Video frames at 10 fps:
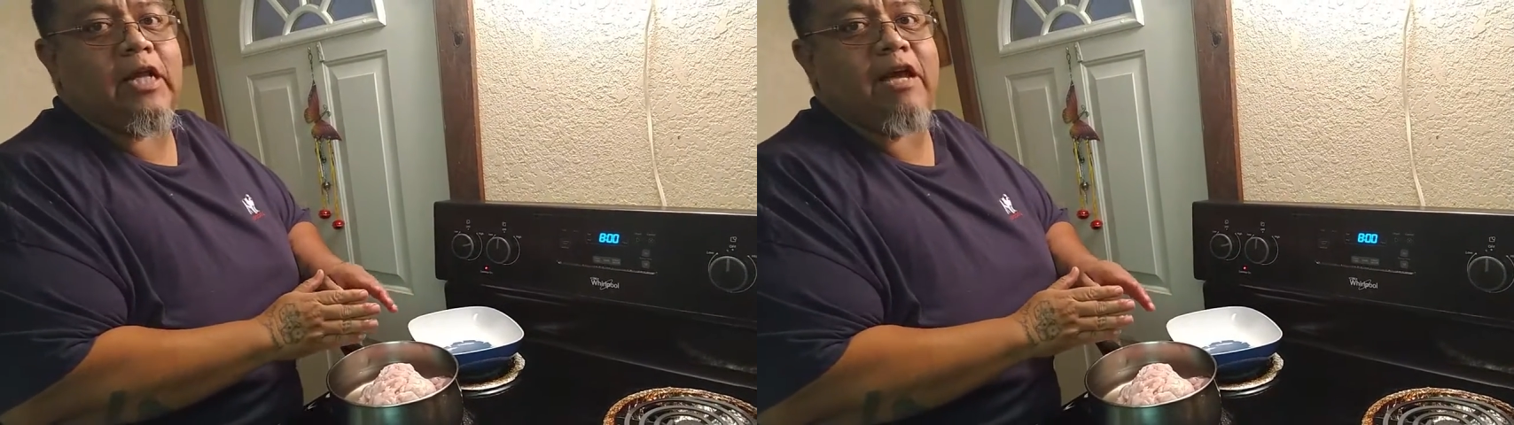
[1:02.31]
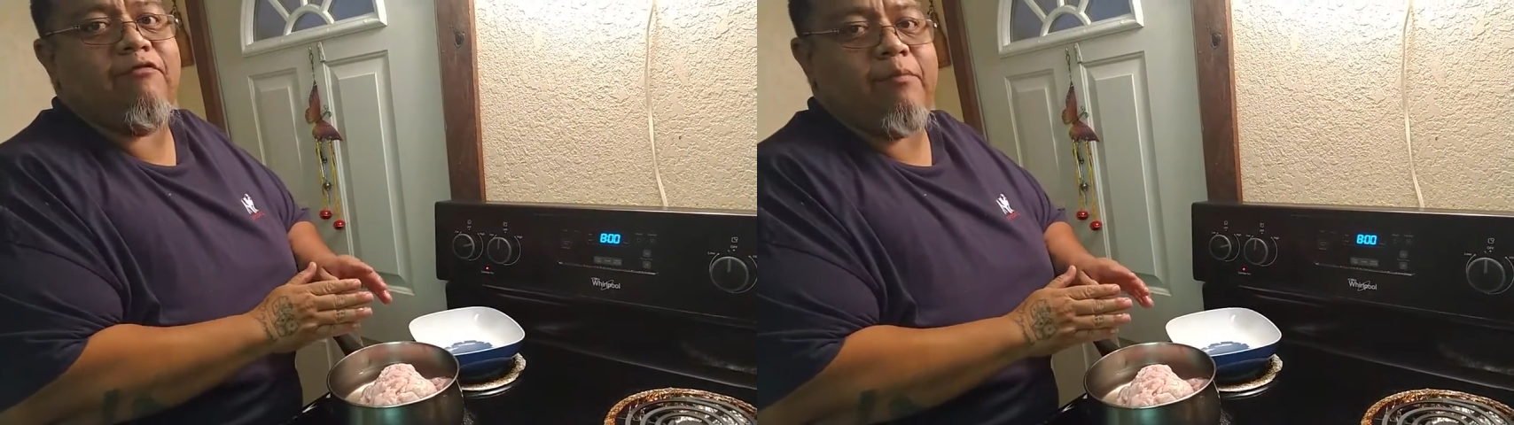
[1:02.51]

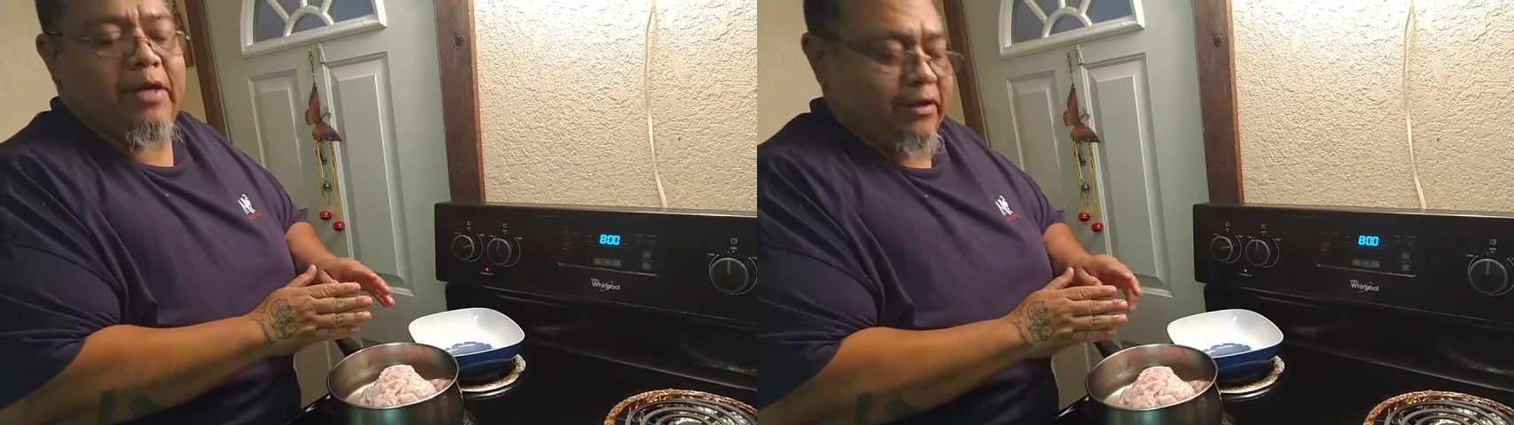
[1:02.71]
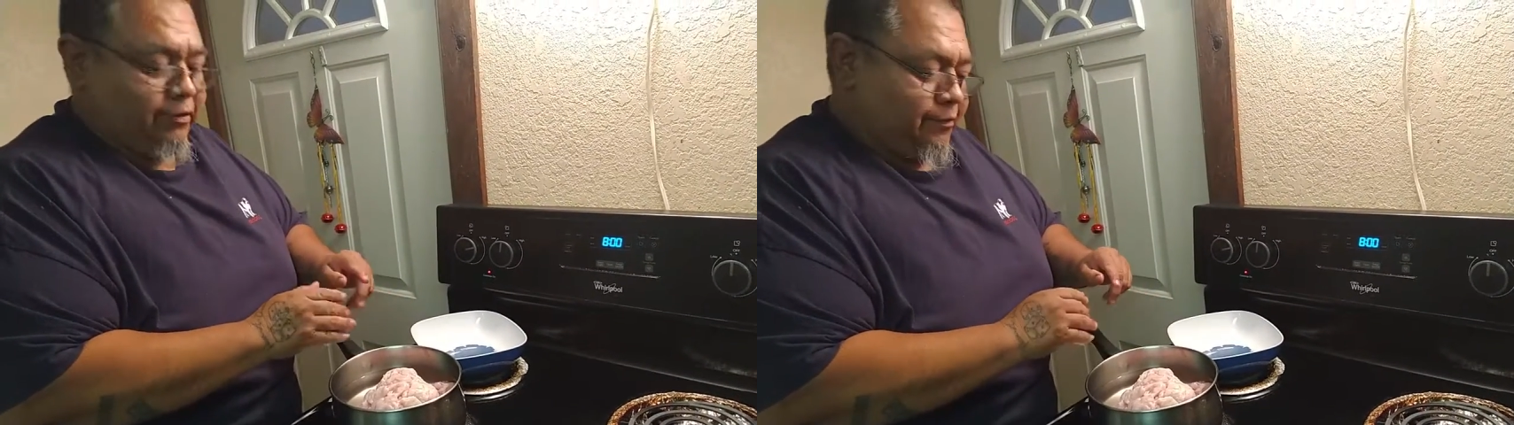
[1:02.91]
knife
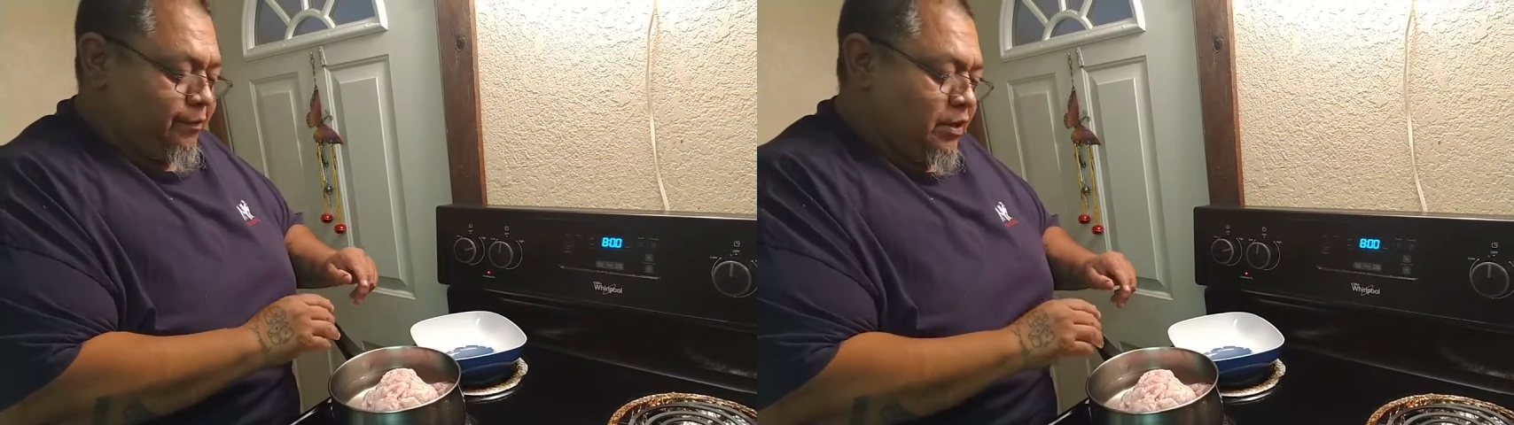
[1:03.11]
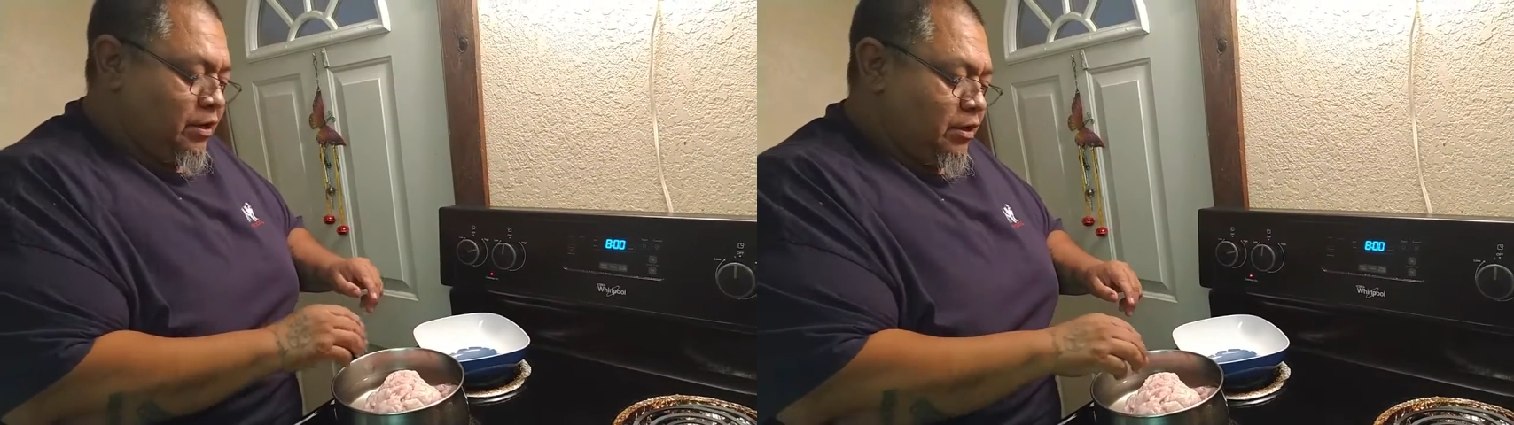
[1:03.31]
better.
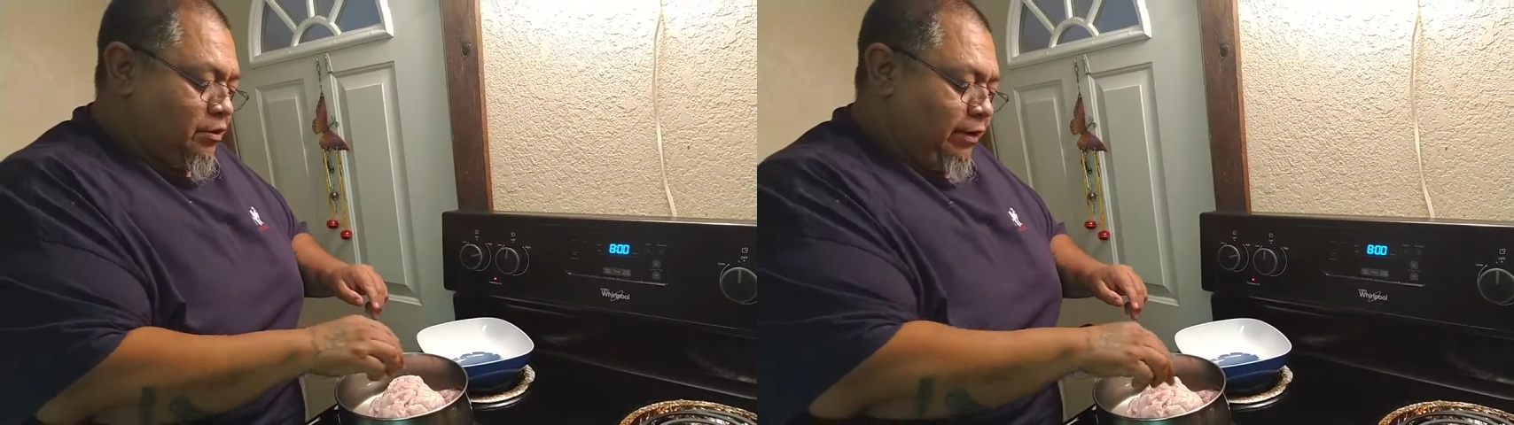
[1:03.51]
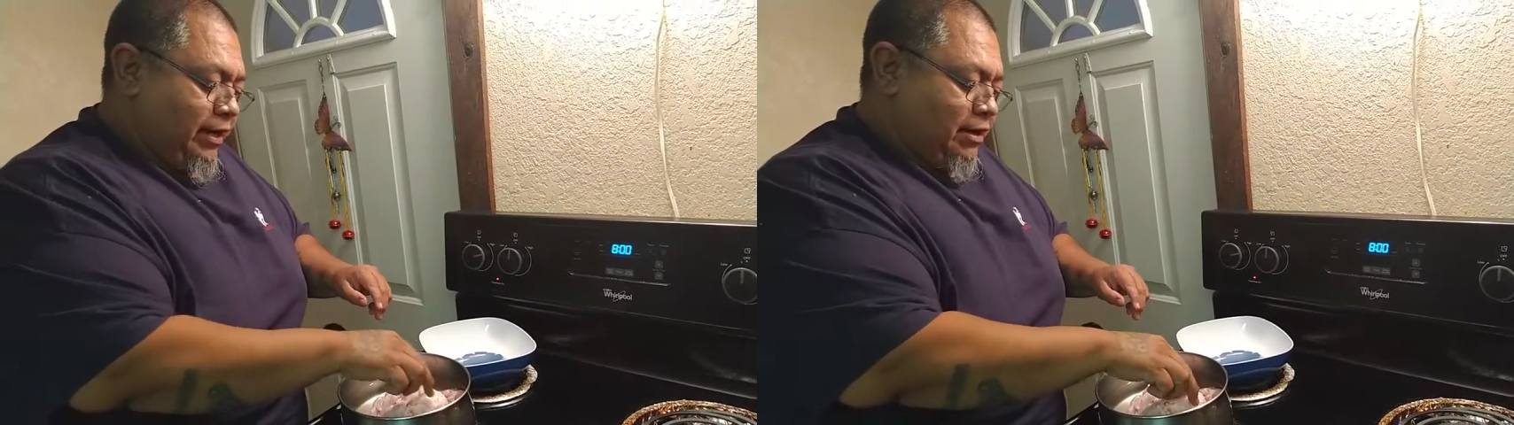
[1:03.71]
Right